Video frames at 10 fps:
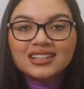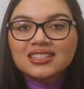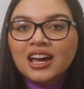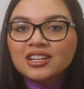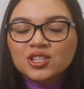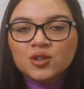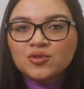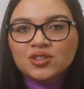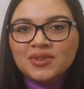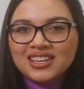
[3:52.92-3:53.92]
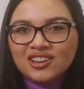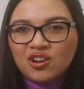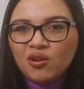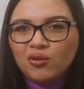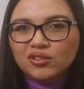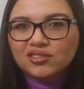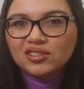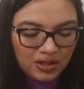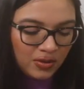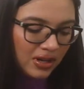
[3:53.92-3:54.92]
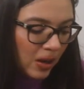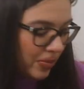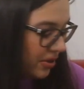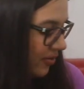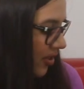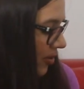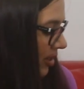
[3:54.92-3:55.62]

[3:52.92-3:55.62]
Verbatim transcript: guess the ice cubes just make it cold. You know what? I'll put a few